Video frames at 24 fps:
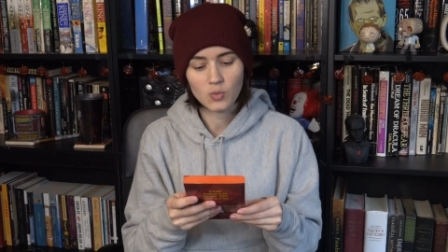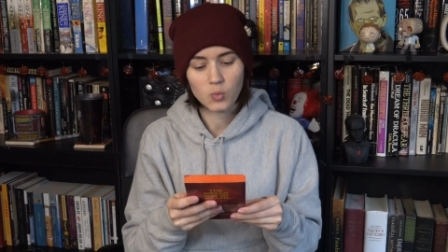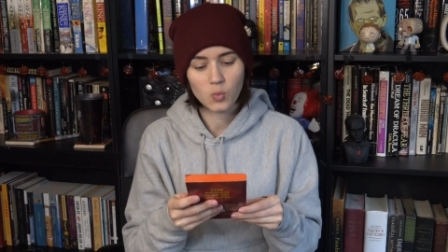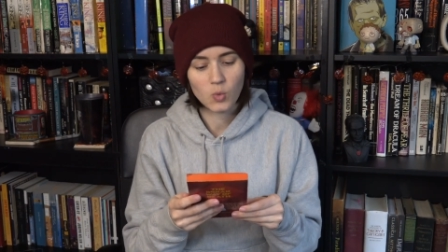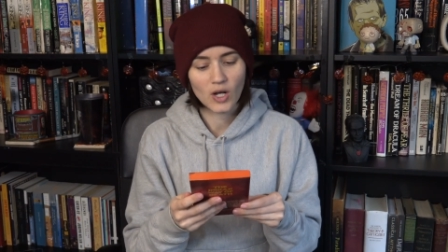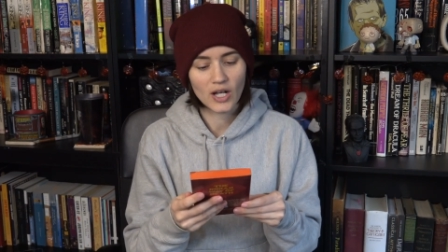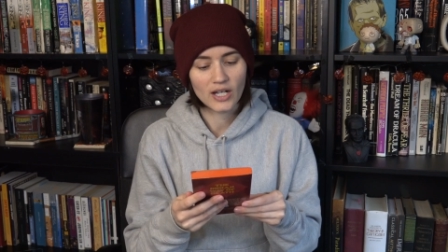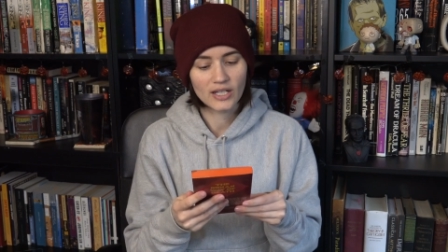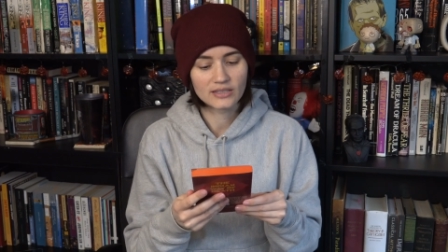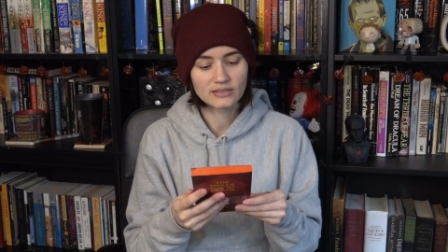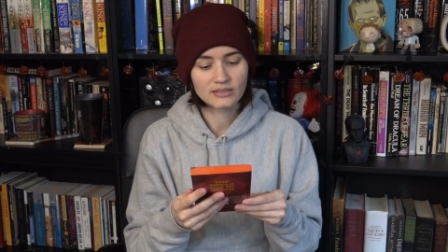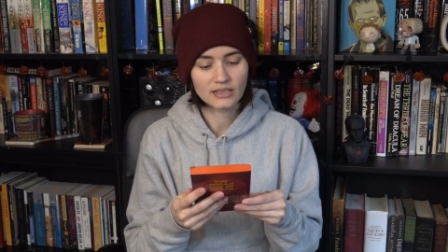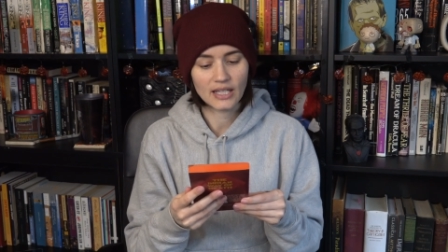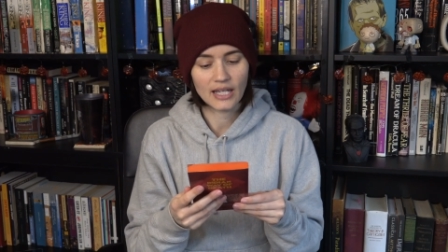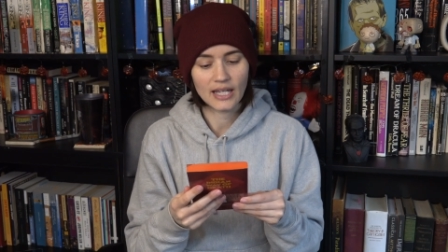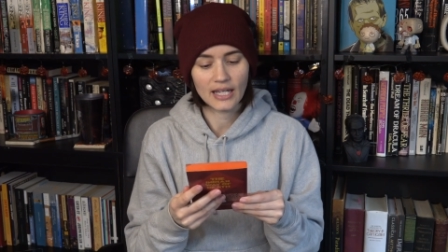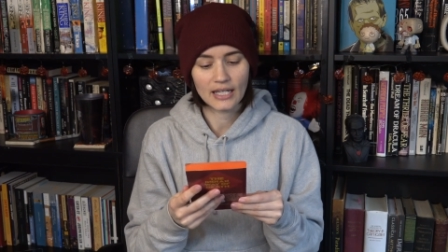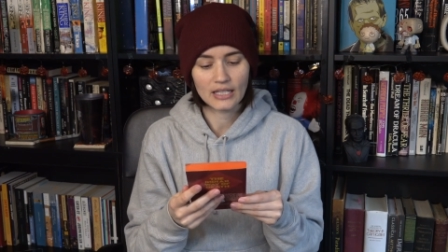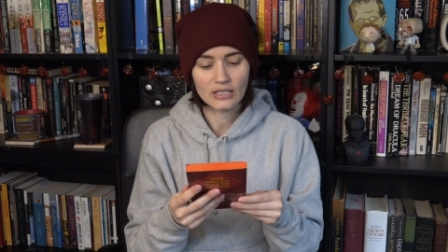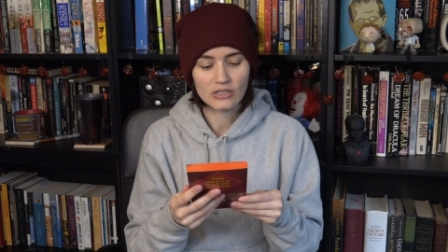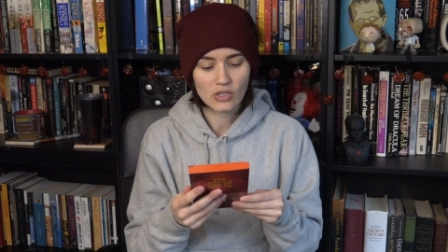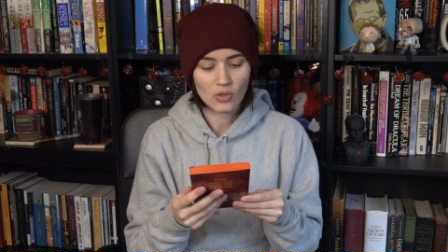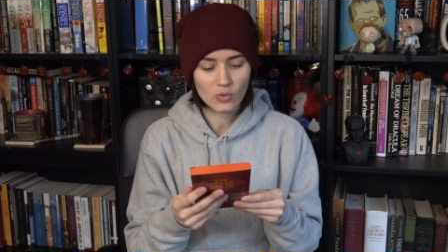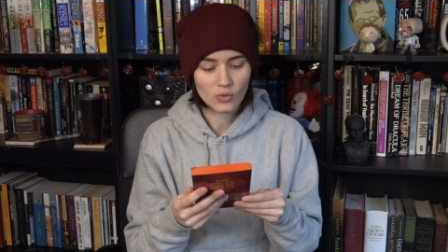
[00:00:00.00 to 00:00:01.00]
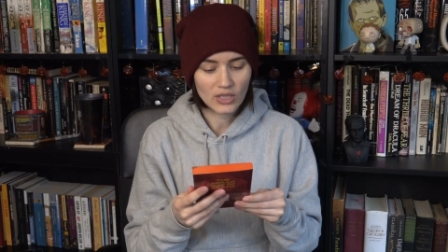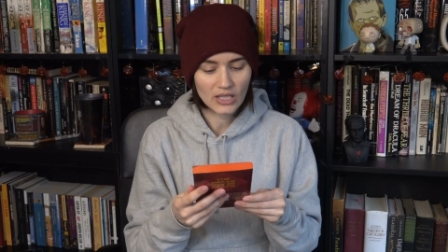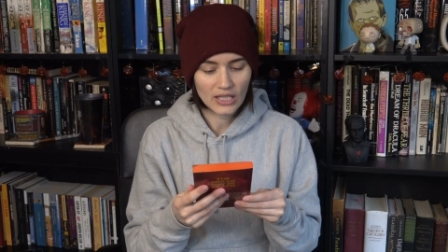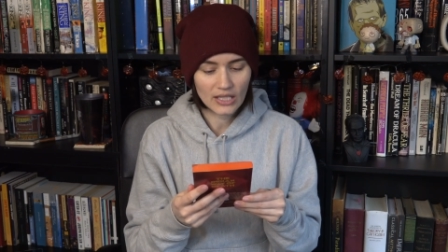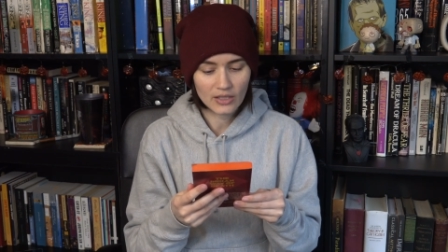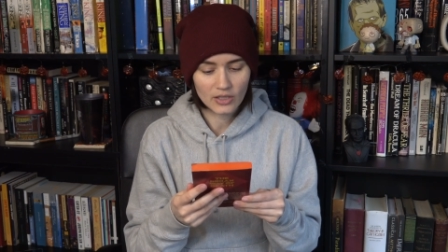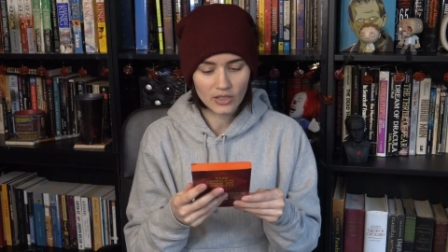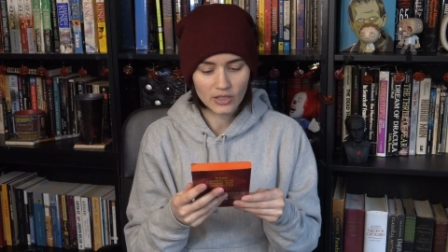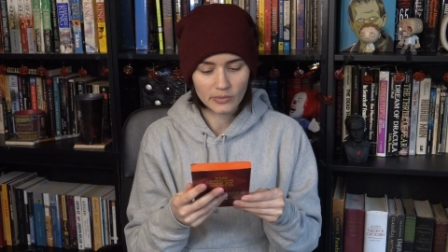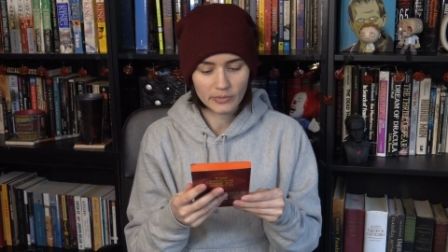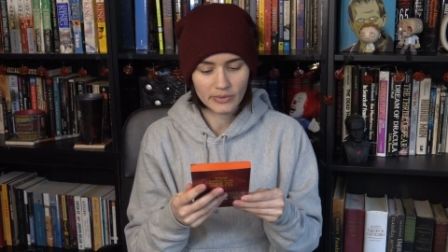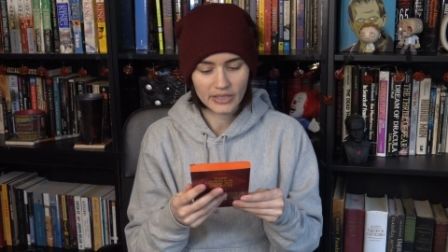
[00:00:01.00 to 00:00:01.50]
was a Tony
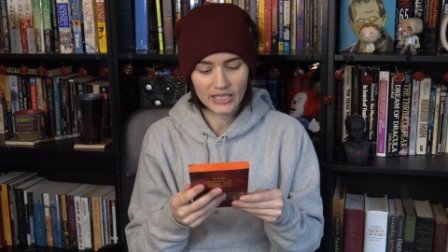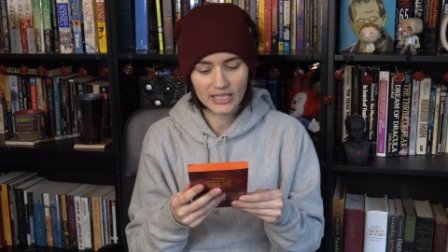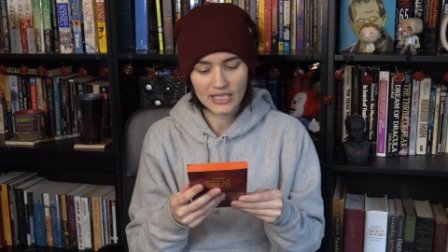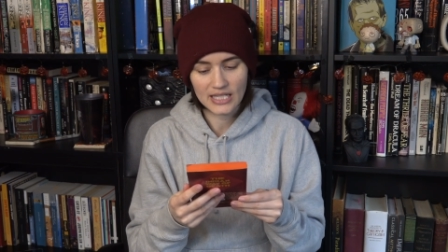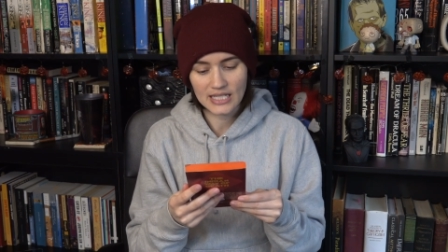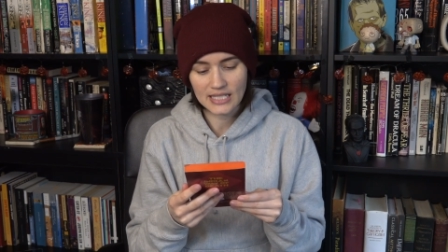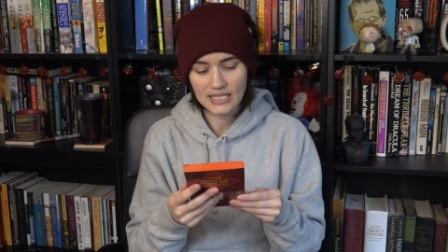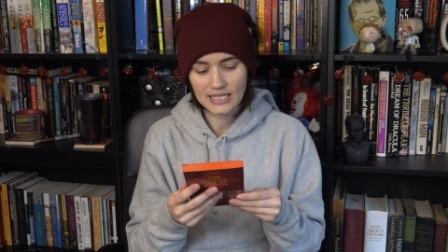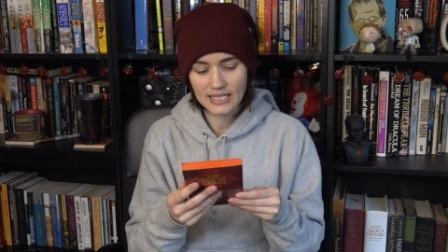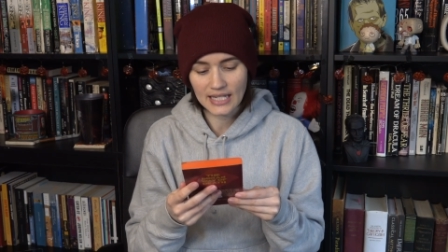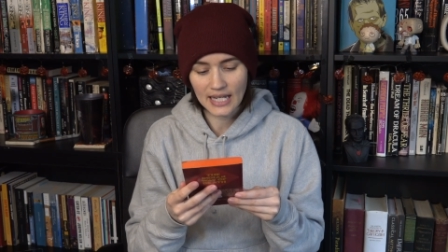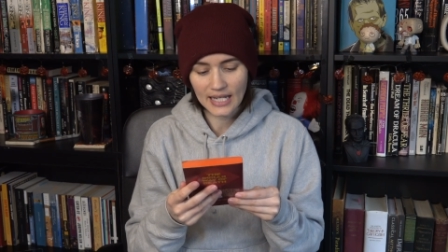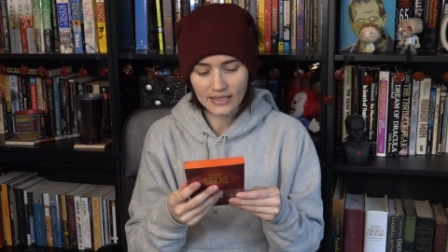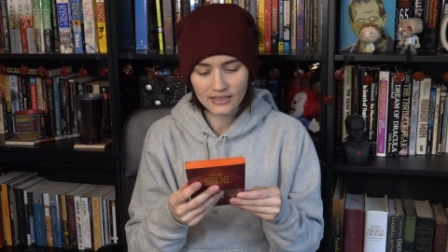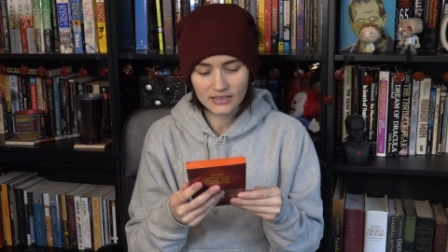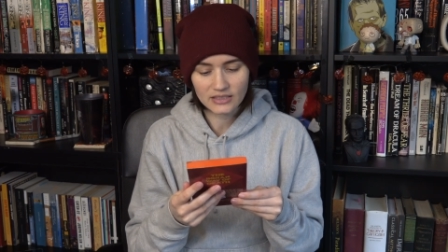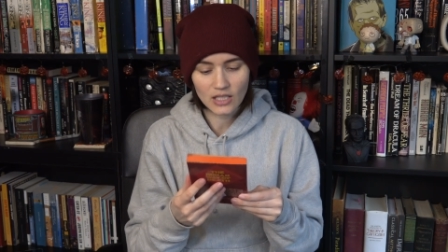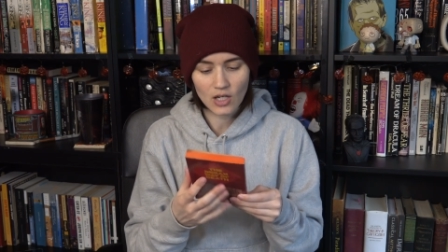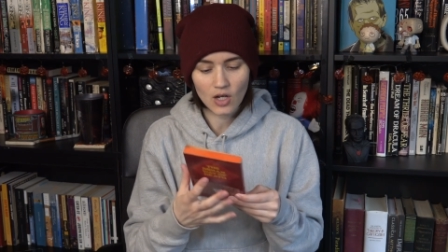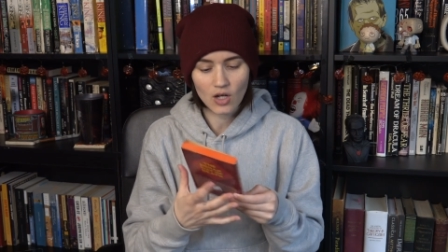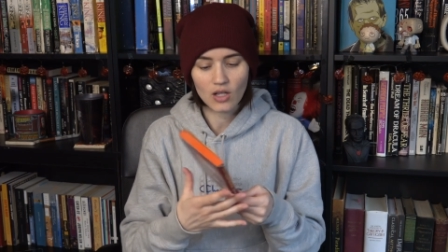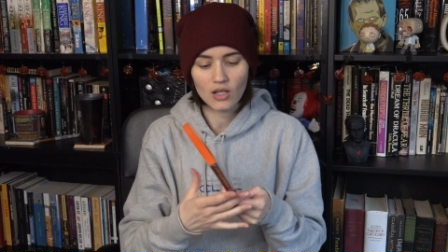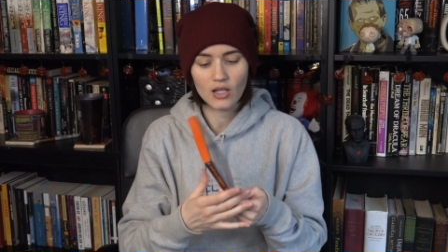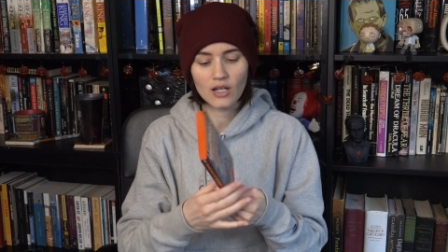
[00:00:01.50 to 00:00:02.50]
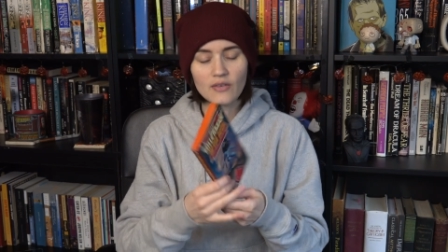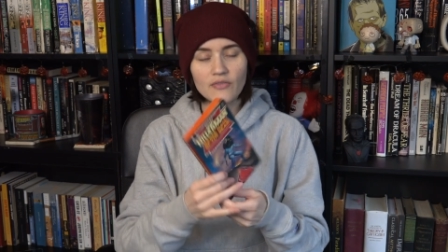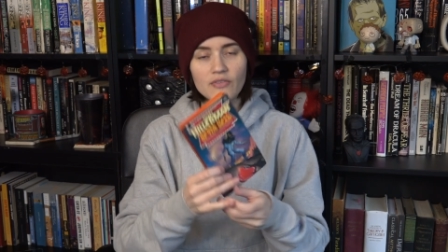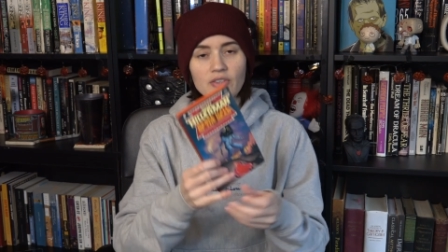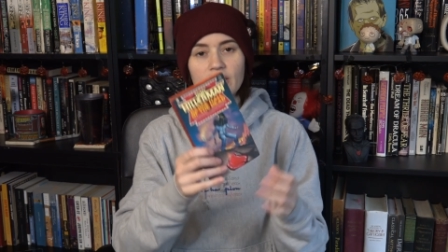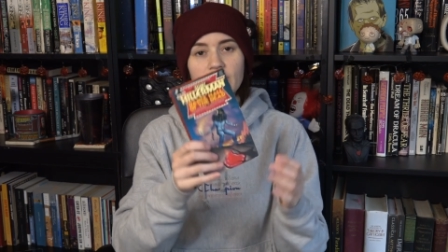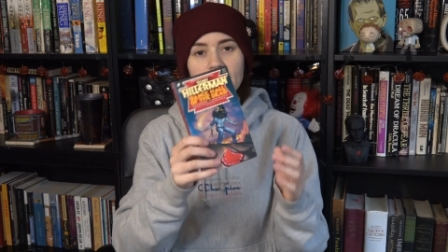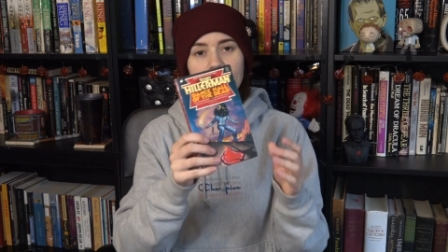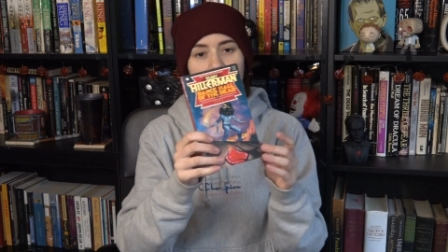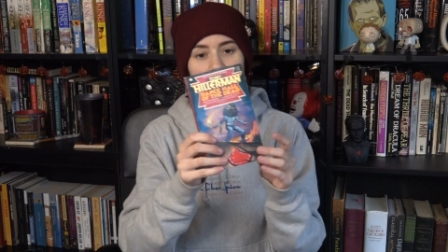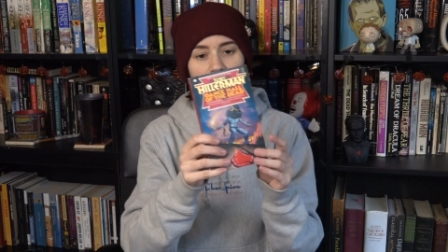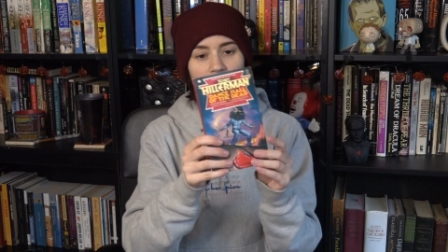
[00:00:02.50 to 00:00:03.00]
Hillerman Dance Hall of the
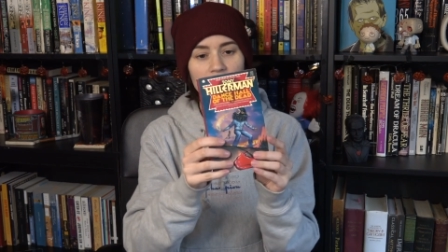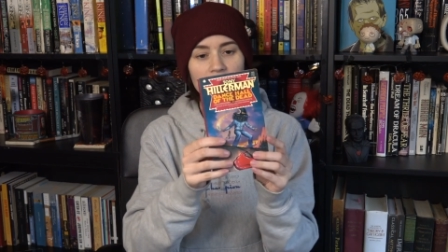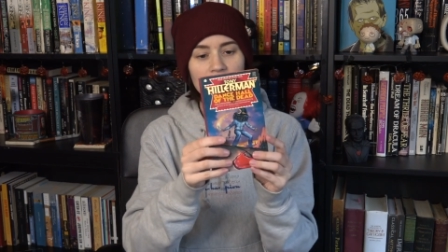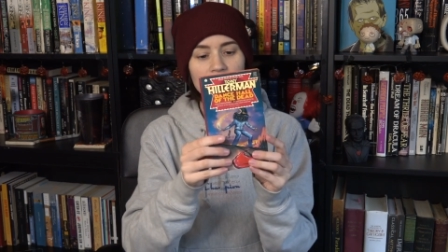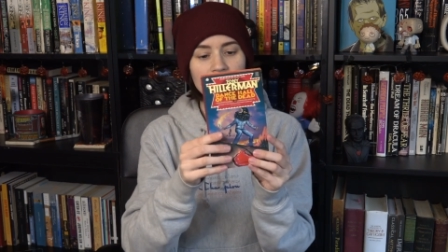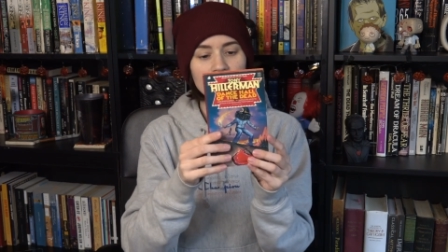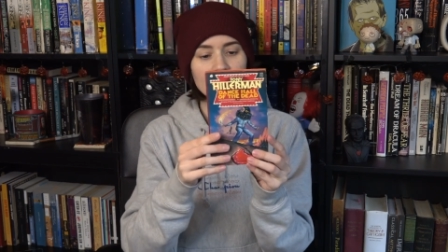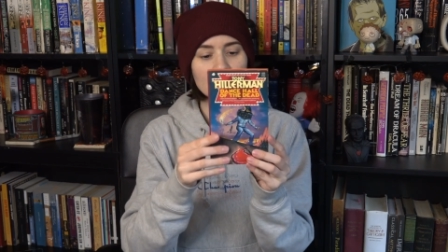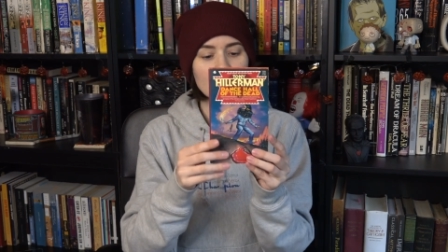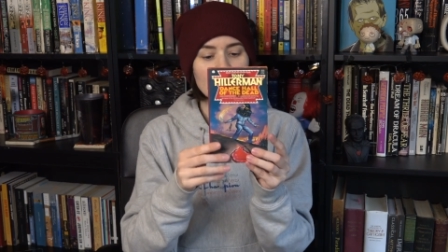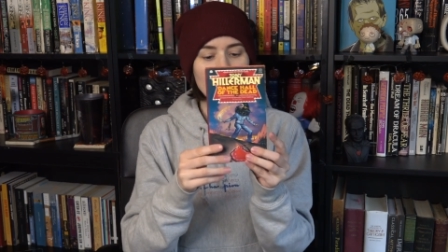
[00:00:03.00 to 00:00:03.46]
Dead